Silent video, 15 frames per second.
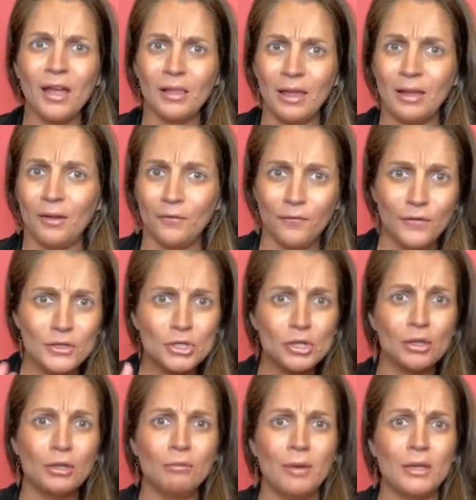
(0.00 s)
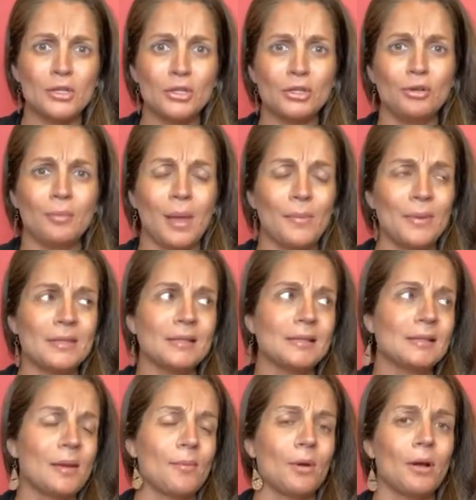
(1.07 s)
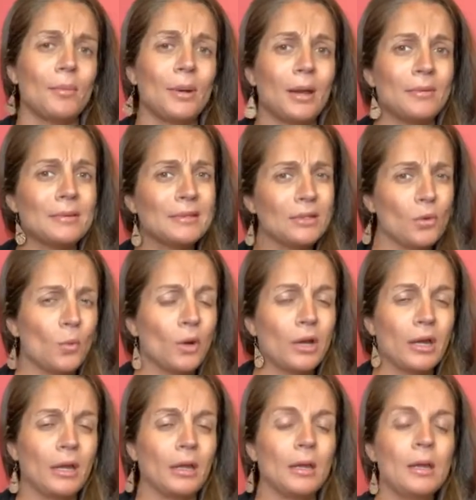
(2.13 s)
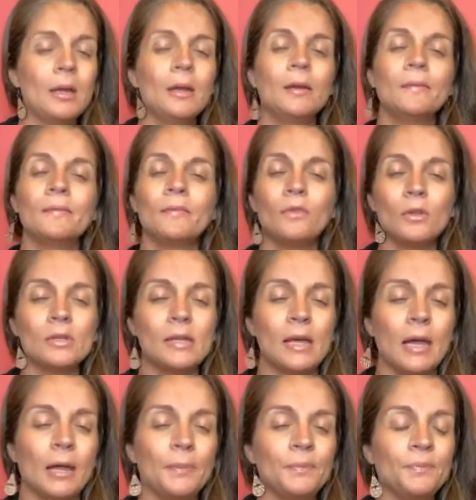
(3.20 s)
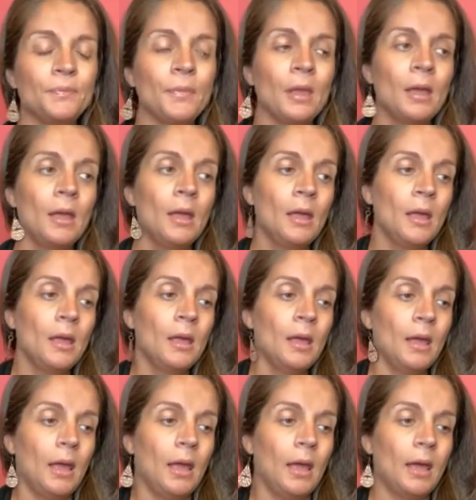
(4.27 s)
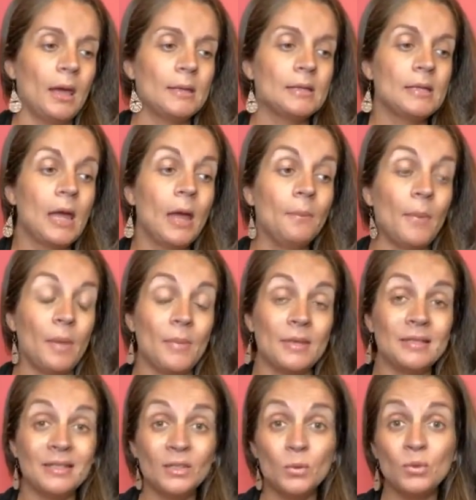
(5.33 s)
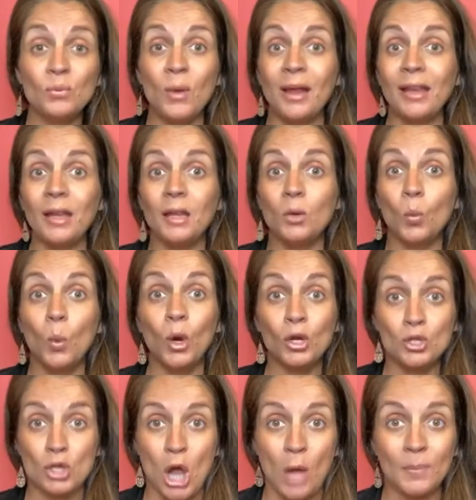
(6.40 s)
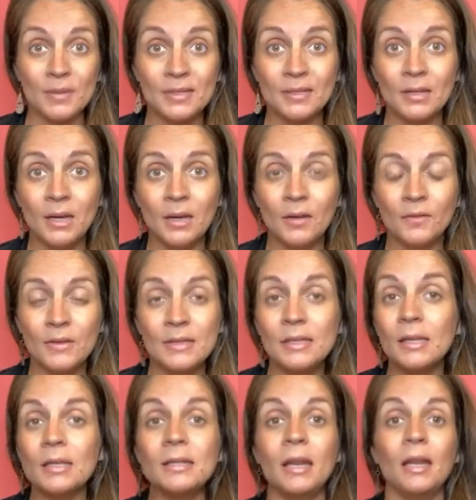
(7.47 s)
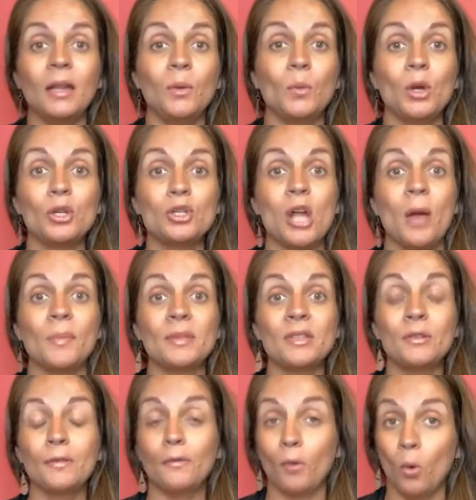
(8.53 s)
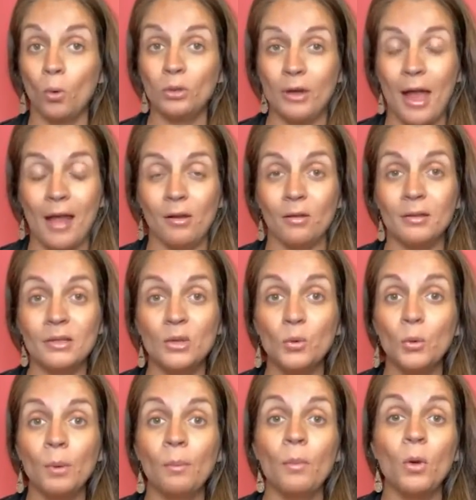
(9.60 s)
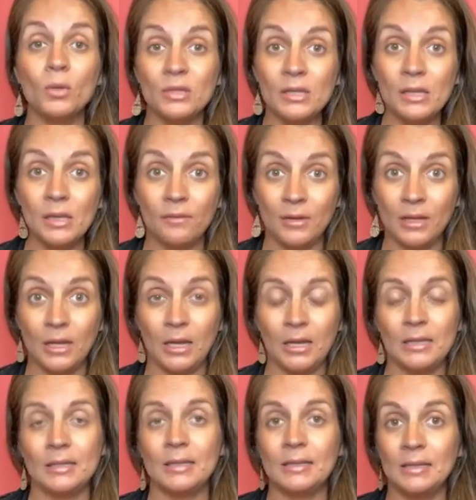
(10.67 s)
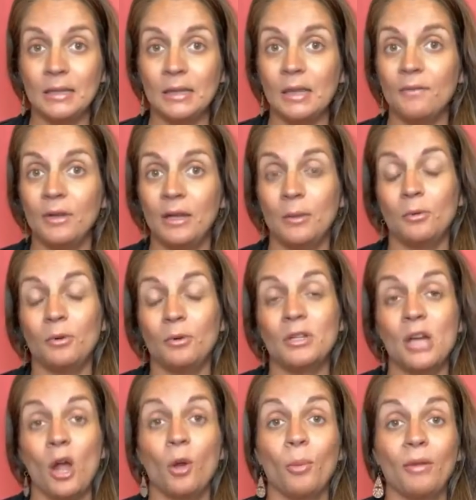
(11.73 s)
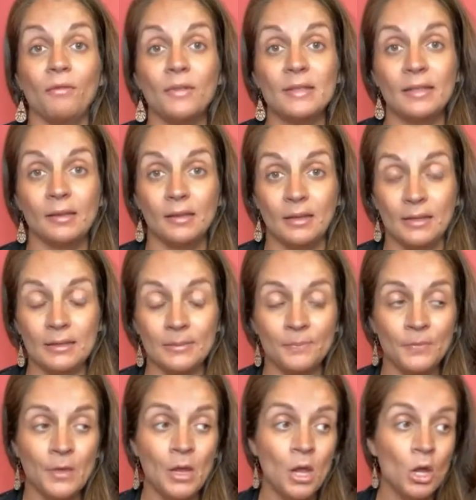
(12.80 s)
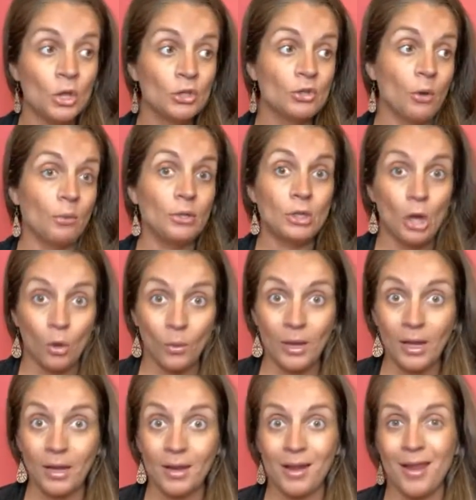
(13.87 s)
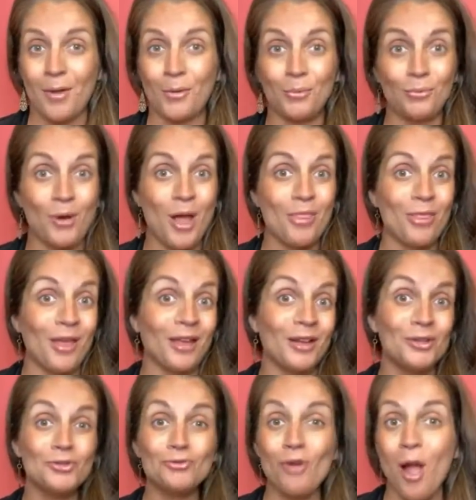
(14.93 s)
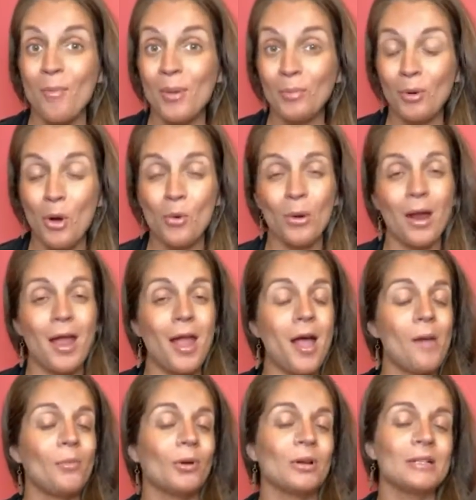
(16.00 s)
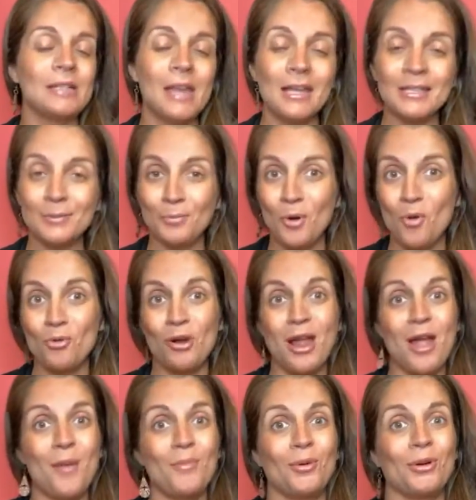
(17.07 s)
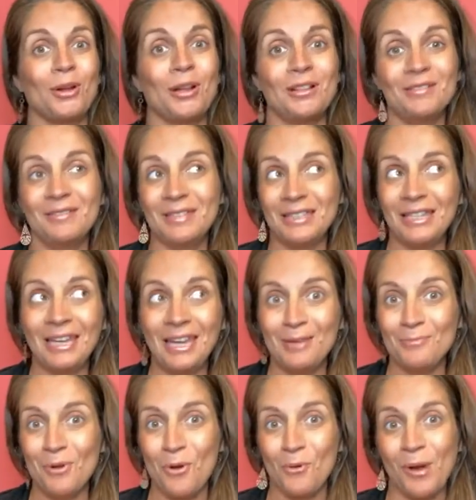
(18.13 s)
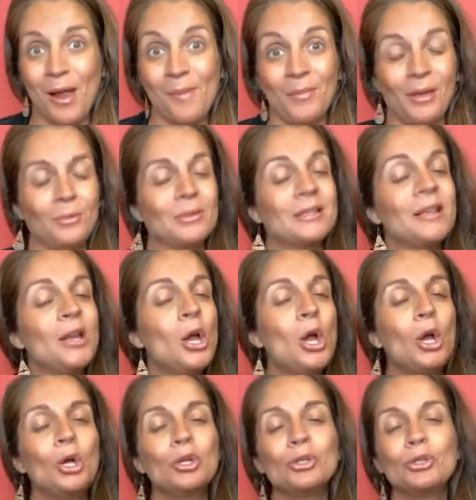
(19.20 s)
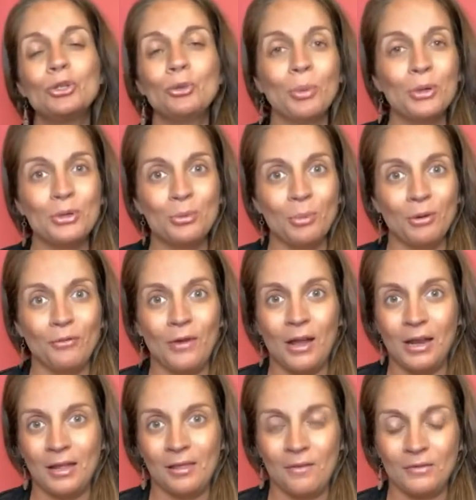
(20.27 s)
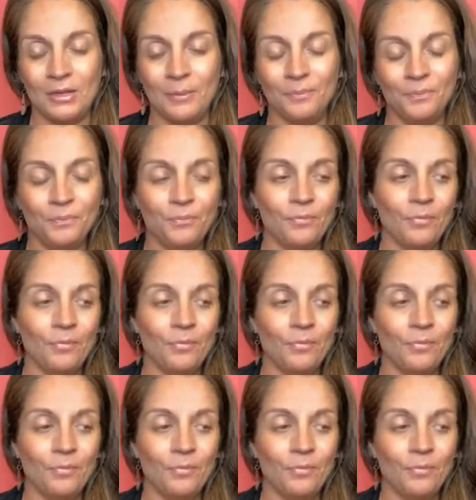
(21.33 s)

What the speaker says: I officially registered my business number, but I was still working full-time. And my business was running workshops, facilitating workshops for older adults who were mostly living in assisted living and retirement facilities. So I would go in and I would run like a drama program or a dance program or a singing program. It was super, super fun. I loved it.